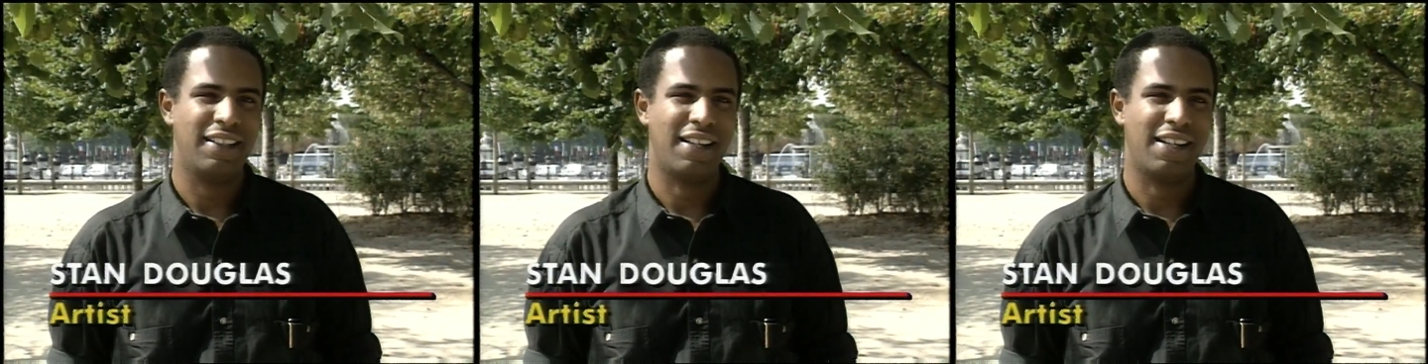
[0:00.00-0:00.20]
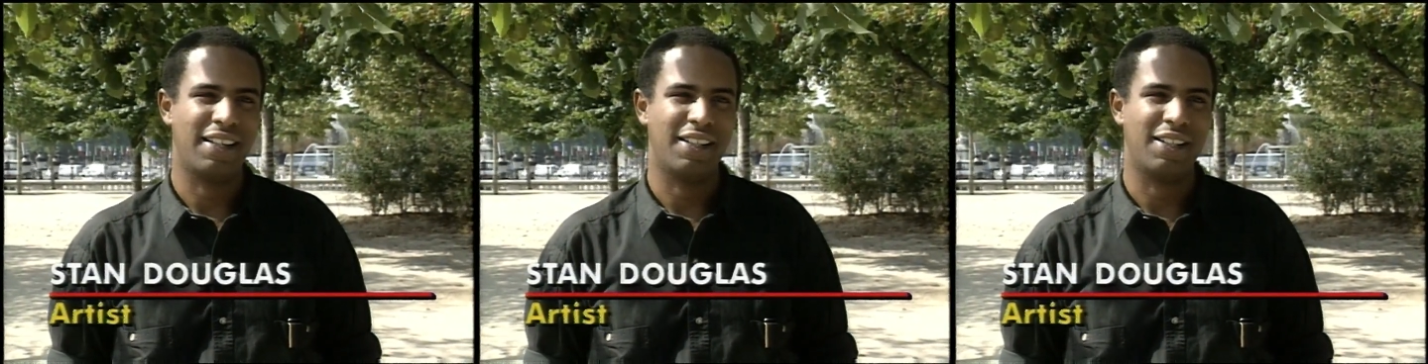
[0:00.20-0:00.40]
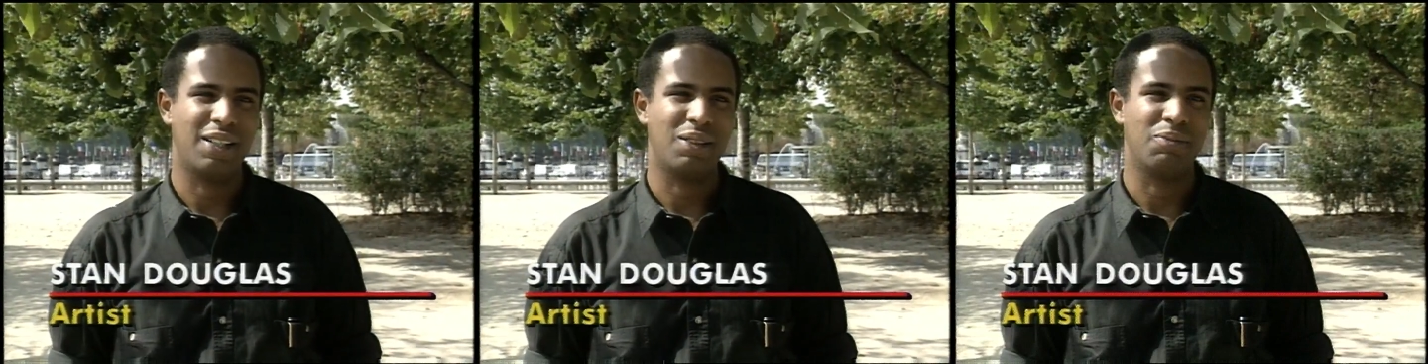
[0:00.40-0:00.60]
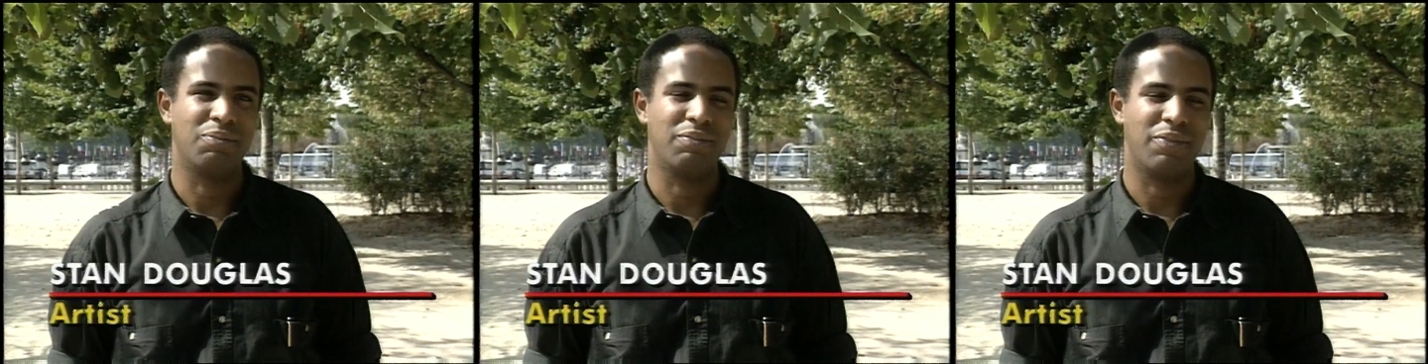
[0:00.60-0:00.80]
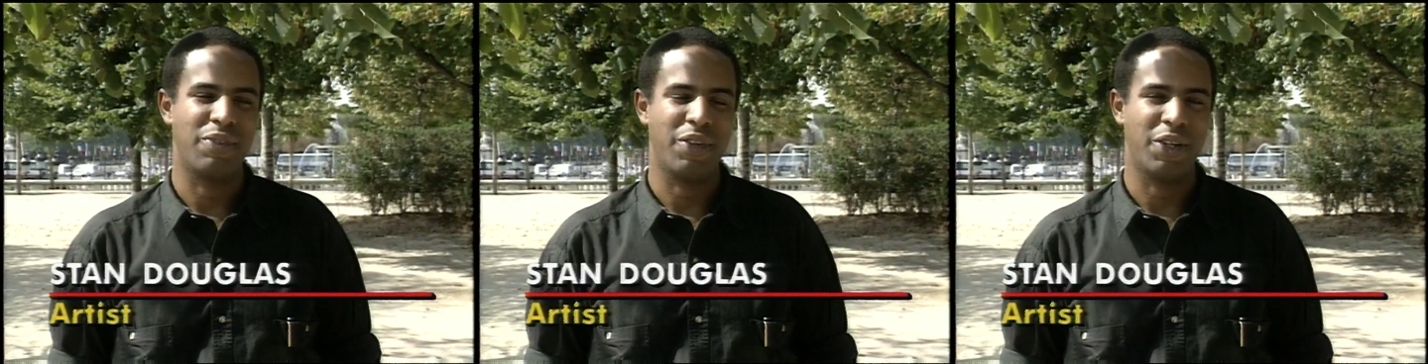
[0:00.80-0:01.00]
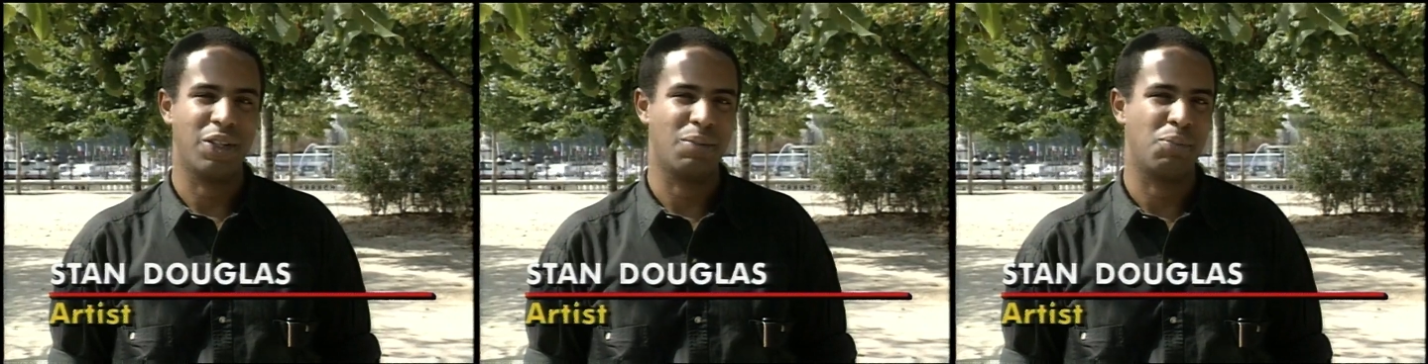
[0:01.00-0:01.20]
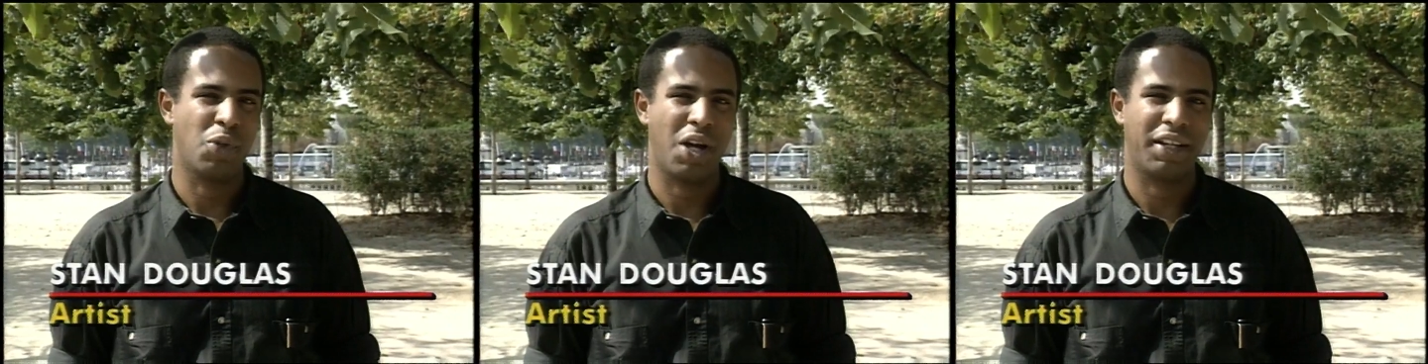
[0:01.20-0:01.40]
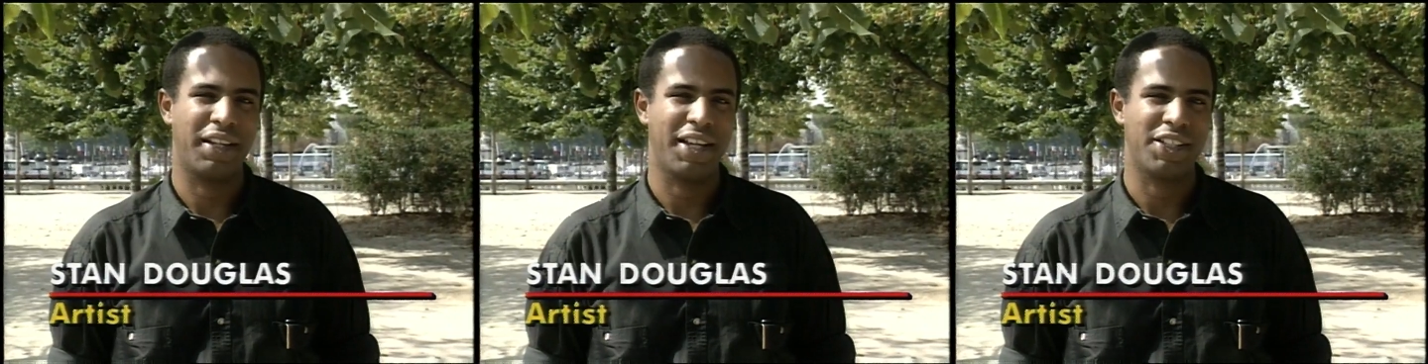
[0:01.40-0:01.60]
um, their
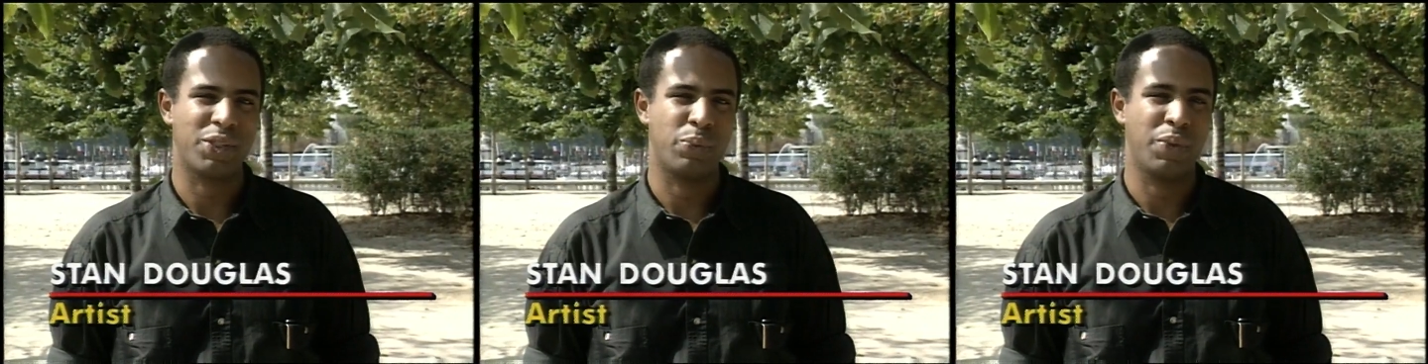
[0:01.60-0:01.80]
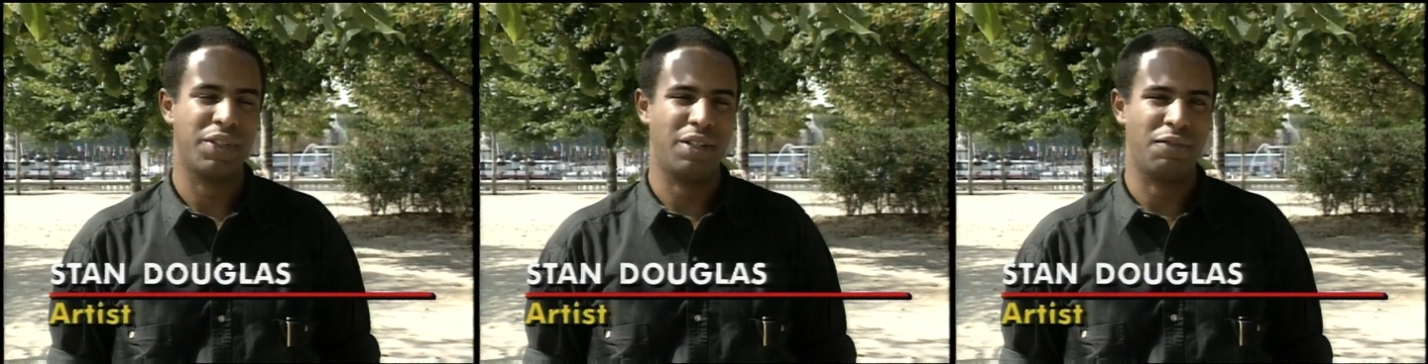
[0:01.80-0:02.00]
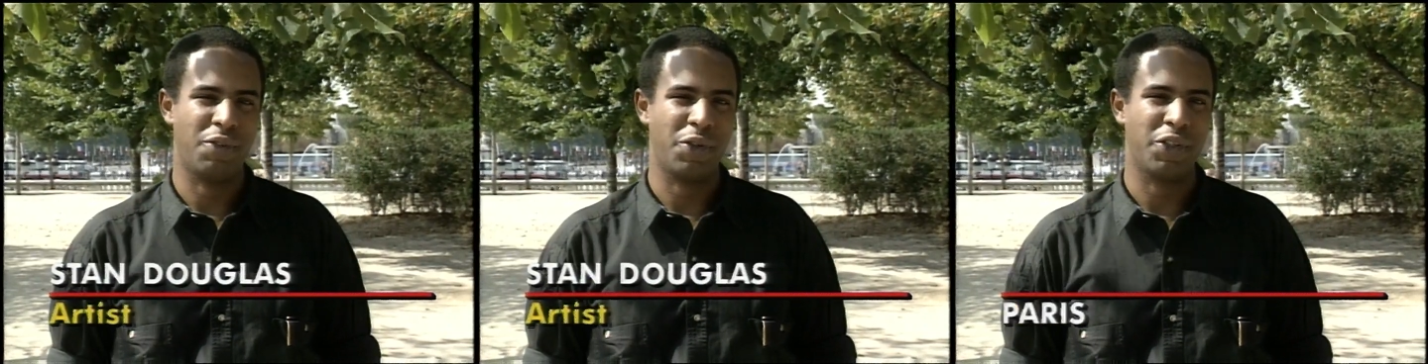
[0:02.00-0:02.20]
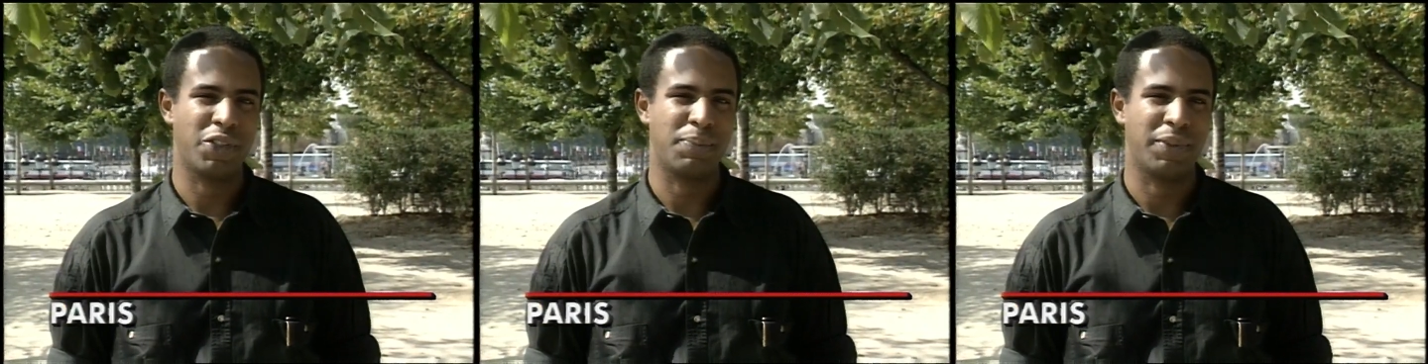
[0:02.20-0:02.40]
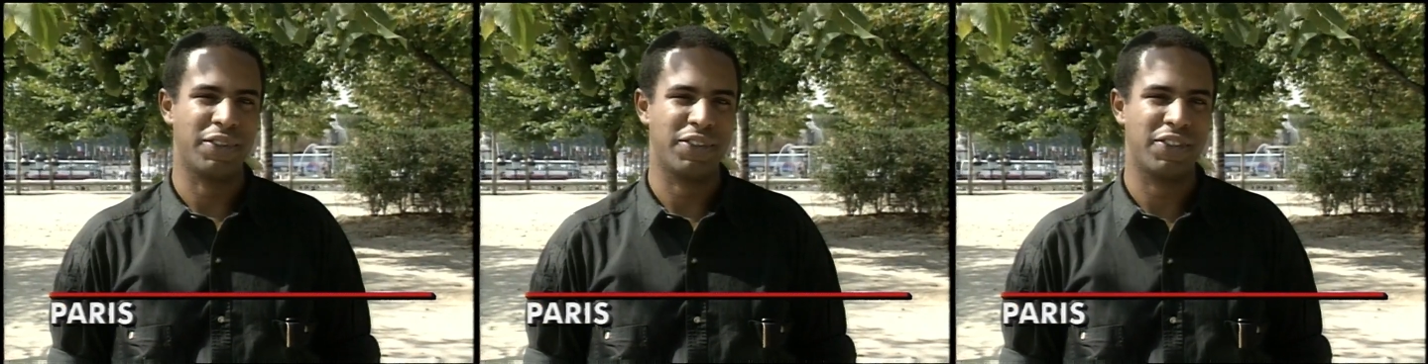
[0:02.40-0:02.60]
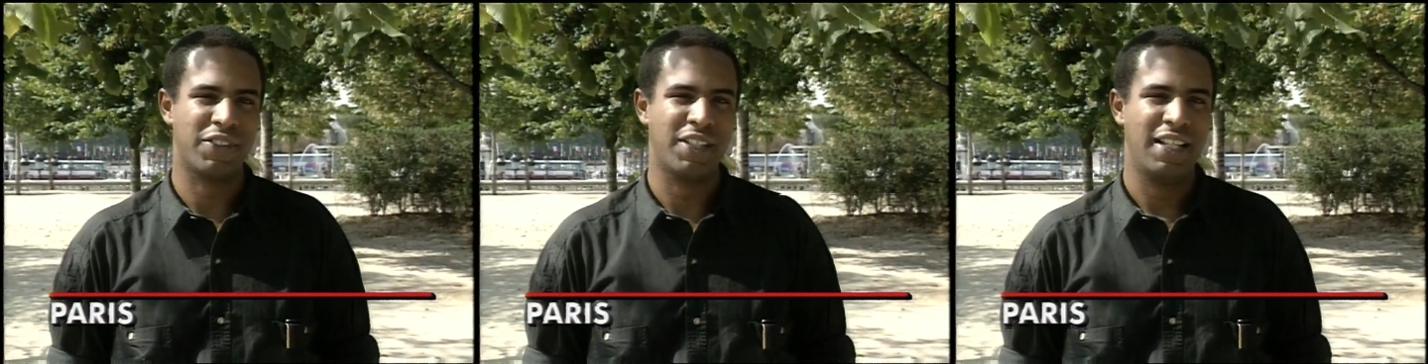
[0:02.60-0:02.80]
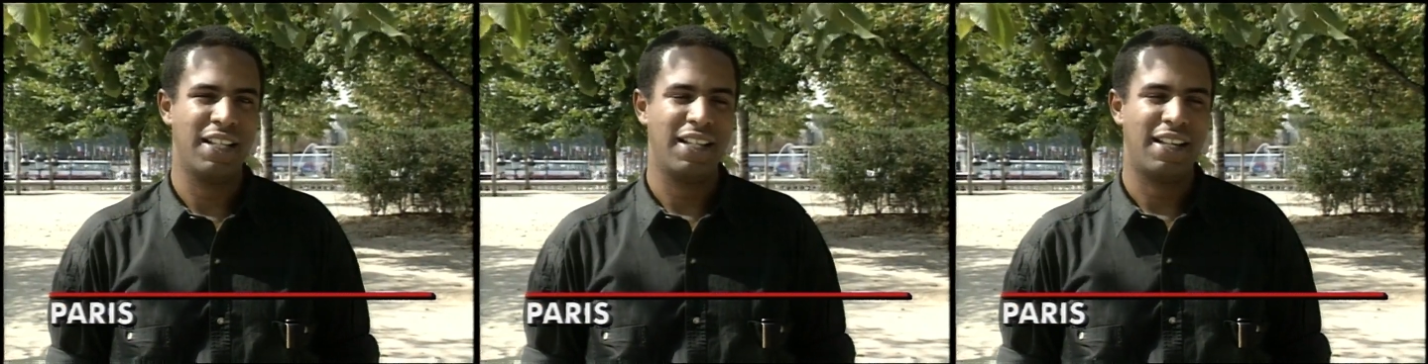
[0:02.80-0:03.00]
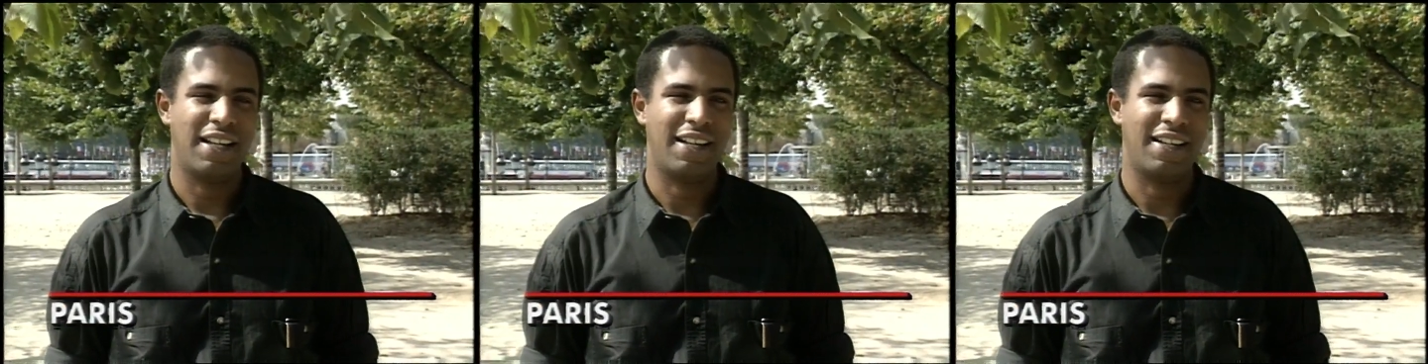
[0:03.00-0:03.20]
broadcasts with advertisements
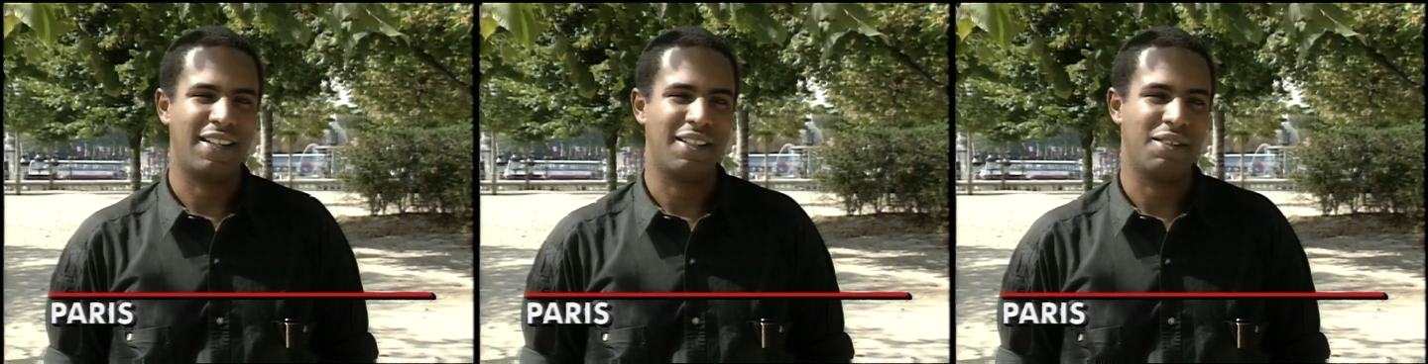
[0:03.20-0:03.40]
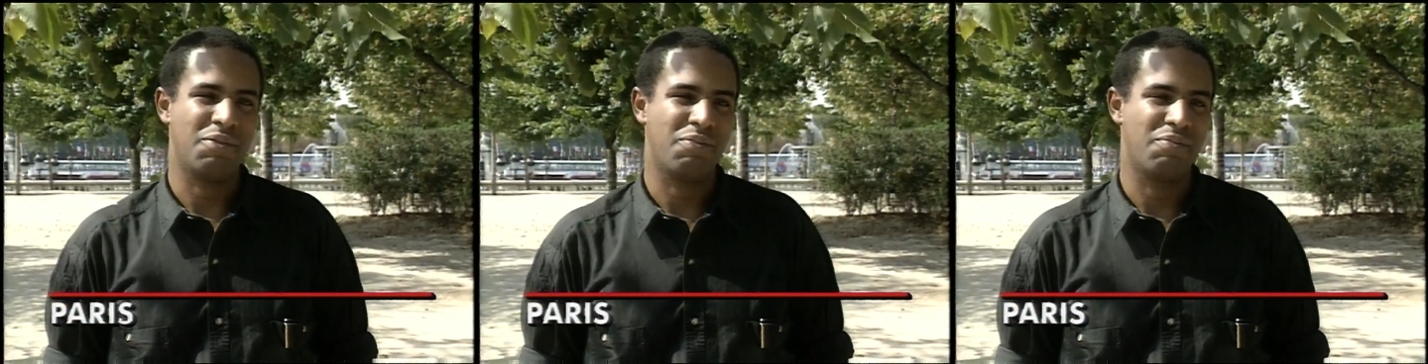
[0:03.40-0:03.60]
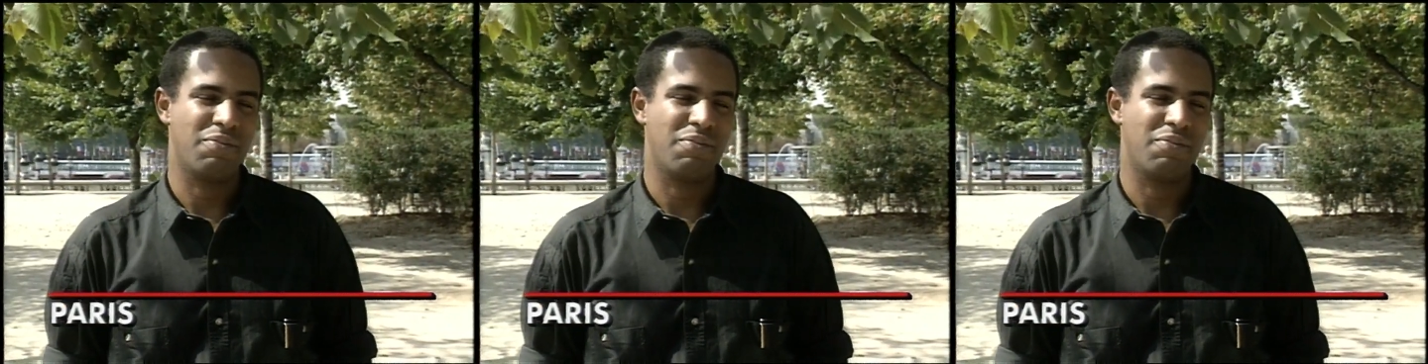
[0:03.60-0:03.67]
uh,